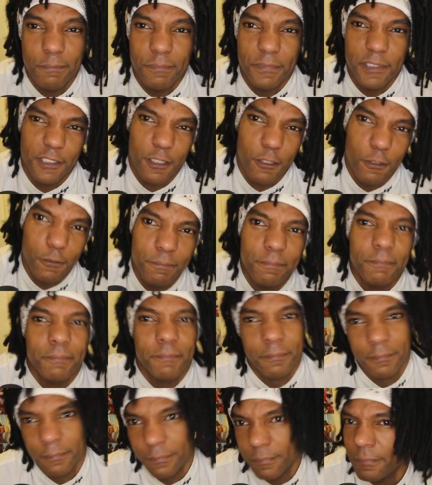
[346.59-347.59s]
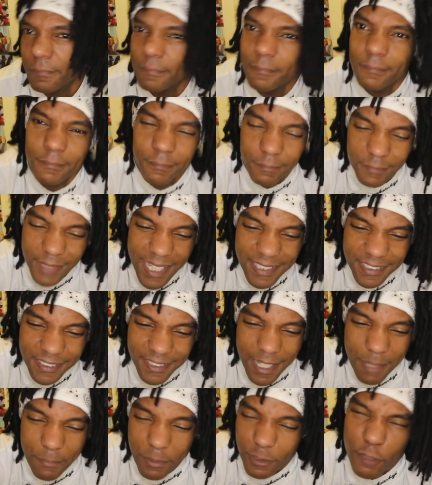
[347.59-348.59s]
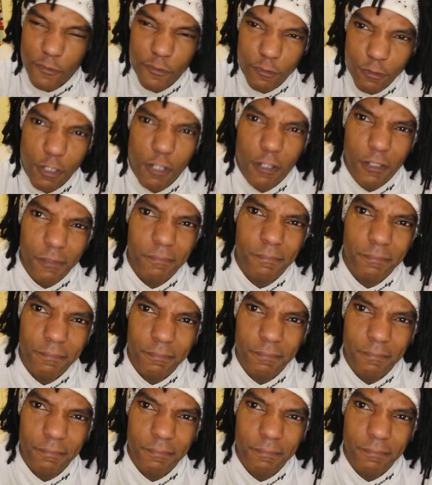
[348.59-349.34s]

So, that's that. But overall,